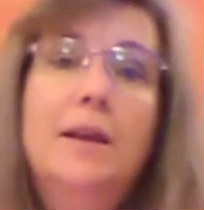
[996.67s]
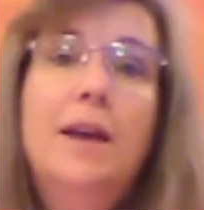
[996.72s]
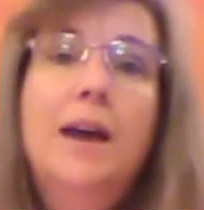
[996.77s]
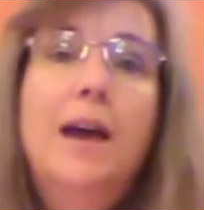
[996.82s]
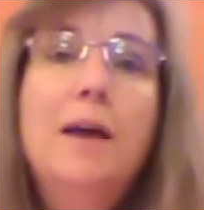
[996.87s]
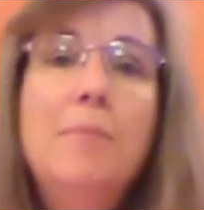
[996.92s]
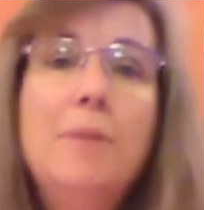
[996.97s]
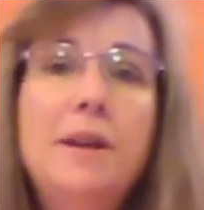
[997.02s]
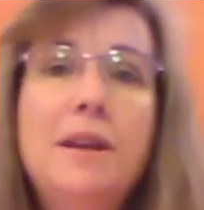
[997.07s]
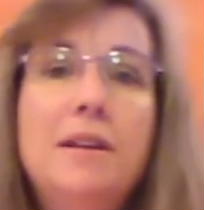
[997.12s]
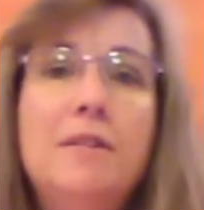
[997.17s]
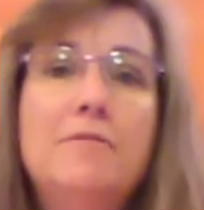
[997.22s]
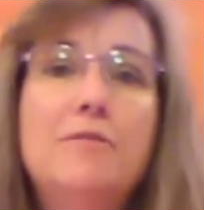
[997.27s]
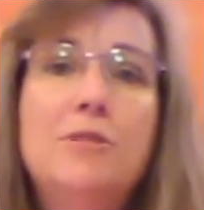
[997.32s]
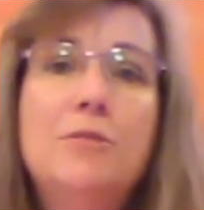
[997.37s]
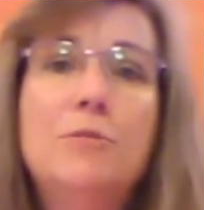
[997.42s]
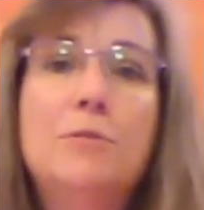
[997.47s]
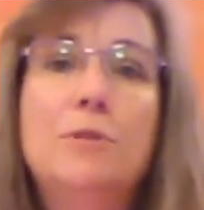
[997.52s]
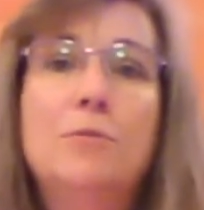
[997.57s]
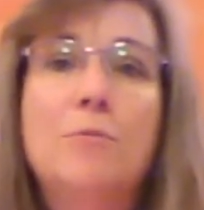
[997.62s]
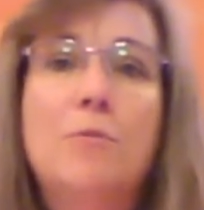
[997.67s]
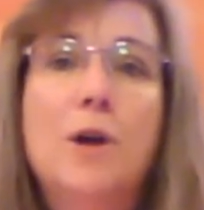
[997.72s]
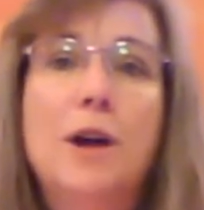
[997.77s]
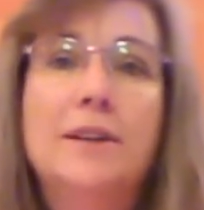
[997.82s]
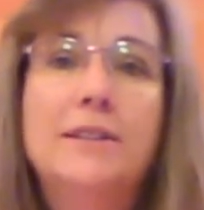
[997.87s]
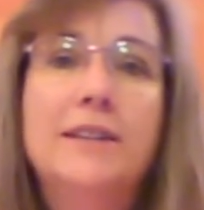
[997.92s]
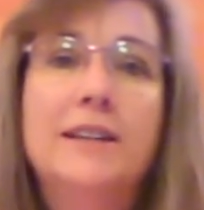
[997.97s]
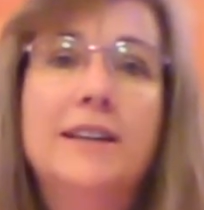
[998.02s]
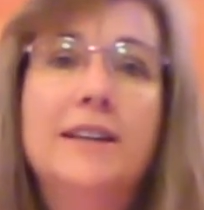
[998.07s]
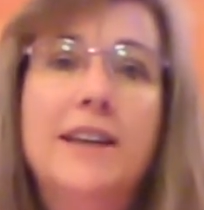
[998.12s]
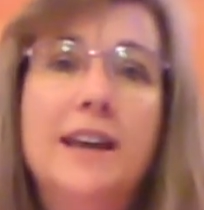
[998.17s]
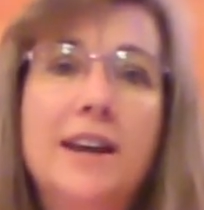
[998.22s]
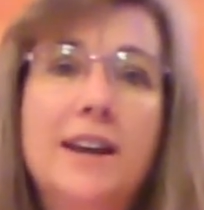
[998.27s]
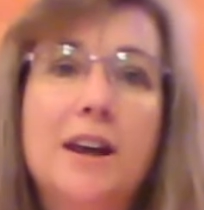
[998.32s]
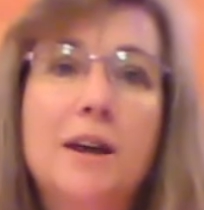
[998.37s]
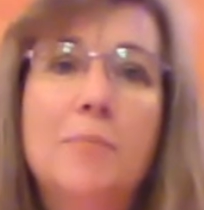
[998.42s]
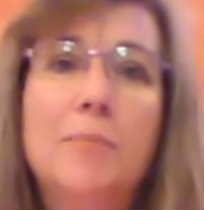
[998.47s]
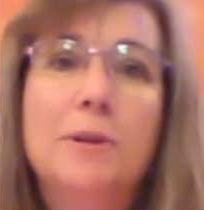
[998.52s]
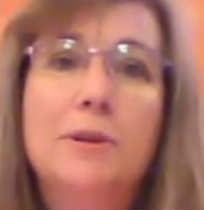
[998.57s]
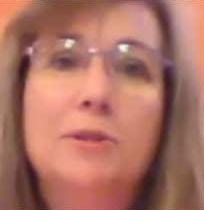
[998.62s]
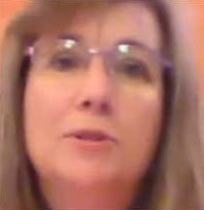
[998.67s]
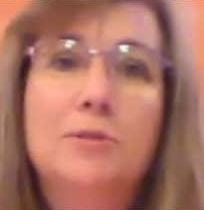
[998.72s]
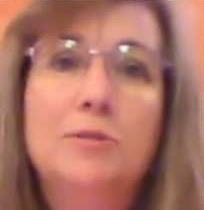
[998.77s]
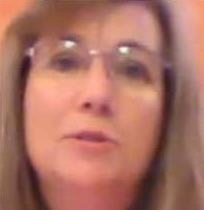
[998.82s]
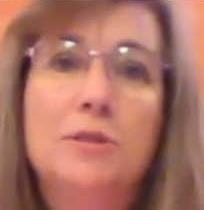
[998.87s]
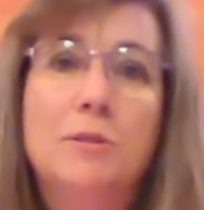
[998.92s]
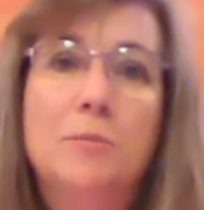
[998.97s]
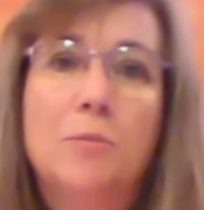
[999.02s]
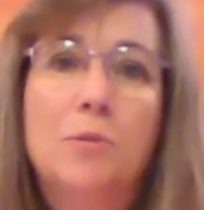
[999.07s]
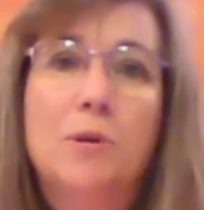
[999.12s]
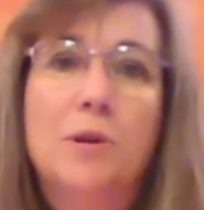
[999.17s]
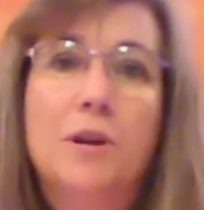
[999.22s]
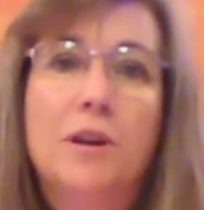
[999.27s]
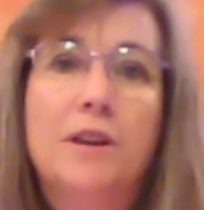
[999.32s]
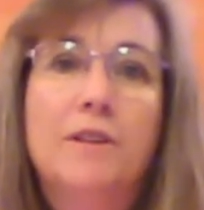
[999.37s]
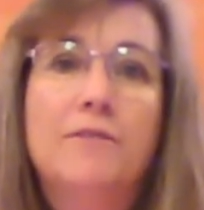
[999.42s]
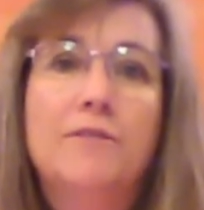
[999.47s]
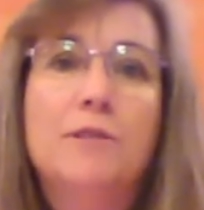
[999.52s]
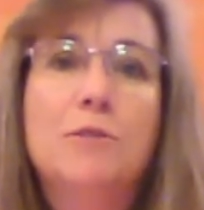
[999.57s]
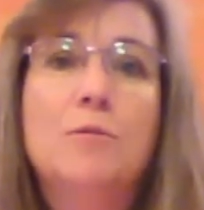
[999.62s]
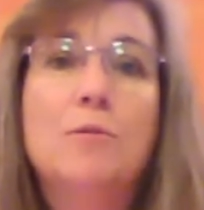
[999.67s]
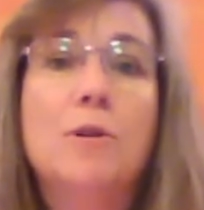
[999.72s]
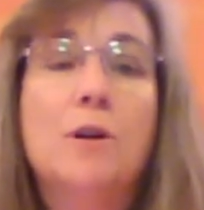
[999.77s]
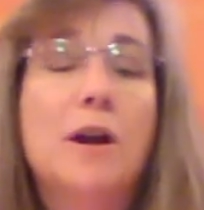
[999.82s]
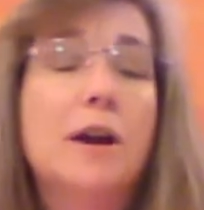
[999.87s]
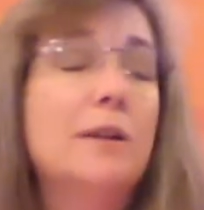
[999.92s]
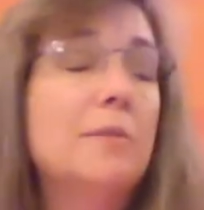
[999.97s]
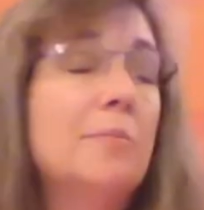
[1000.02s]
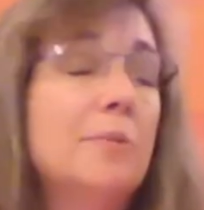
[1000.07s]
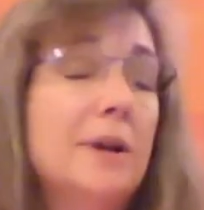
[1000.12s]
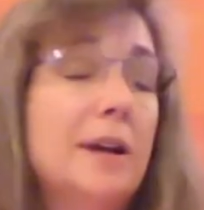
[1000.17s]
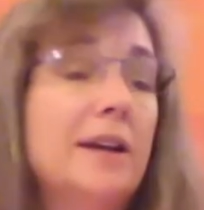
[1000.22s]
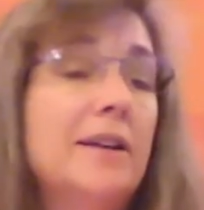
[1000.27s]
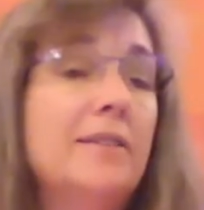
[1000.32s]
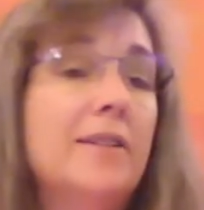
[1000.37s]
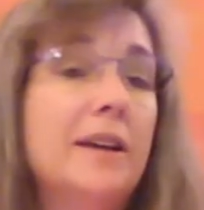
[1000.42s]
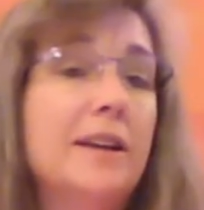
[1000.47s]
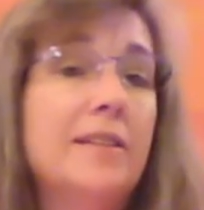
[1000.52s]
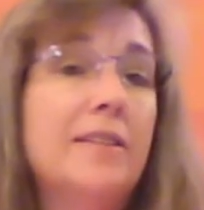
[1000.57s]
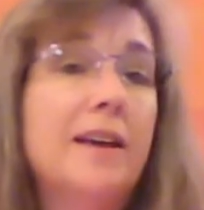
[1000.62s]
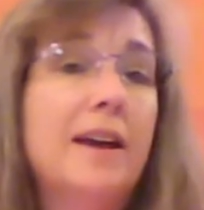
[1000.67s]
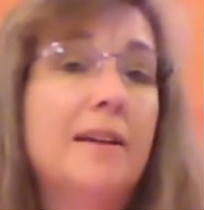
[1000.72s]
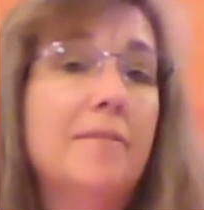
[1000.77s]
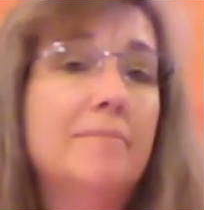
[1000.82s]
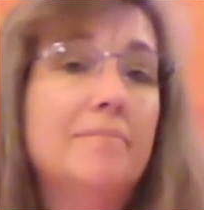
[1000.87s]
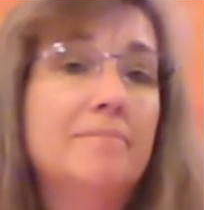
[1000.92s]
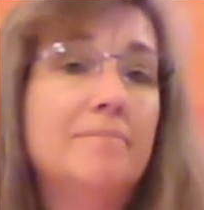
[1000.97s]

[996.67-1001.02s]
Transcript: How many of you would want to get up and do some work if you were on a break like that?